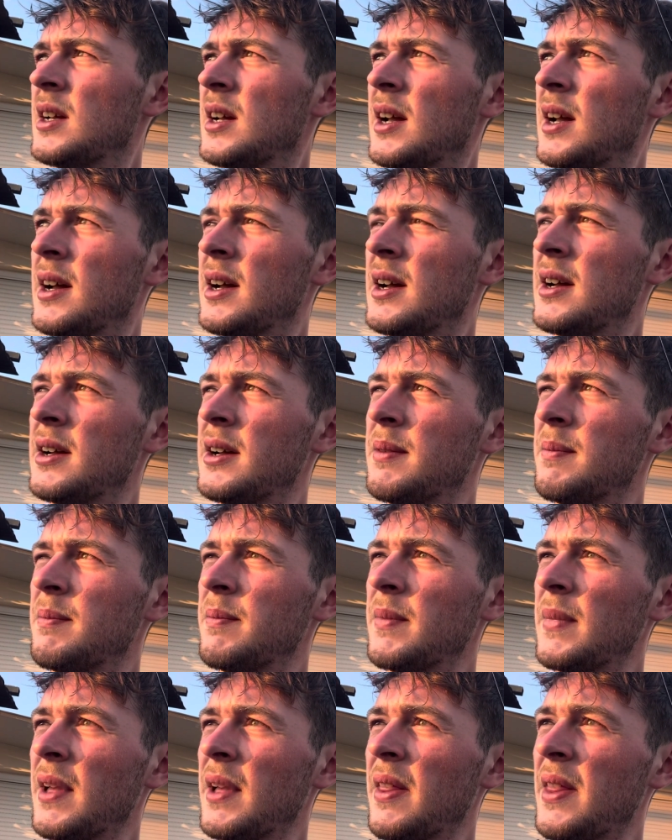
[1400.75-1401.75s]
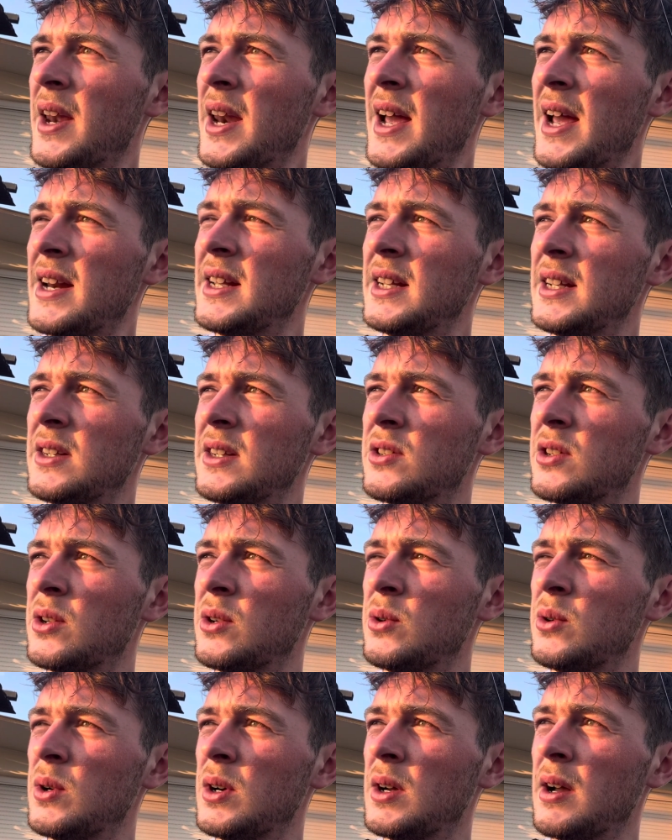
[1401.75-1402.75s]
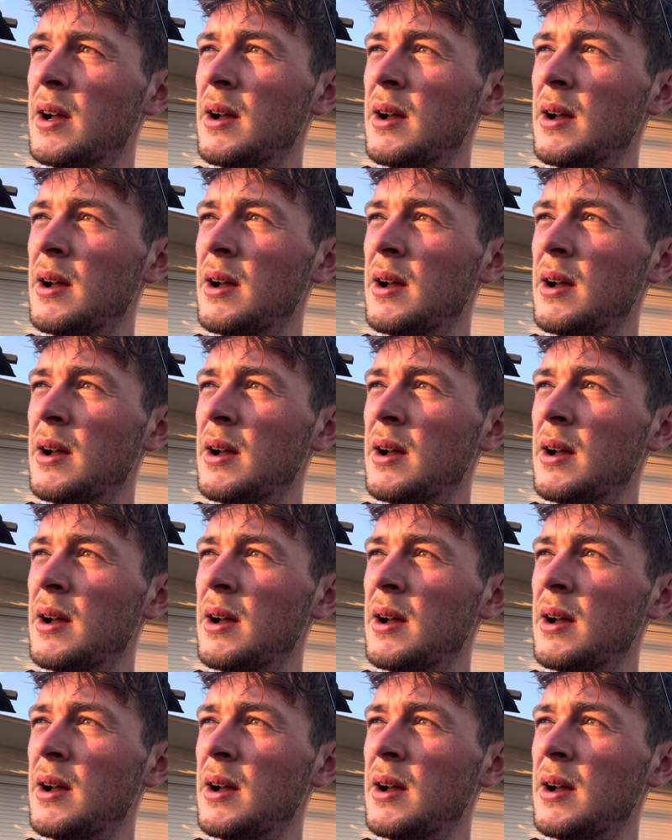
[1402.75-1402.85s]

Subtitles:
and then heading to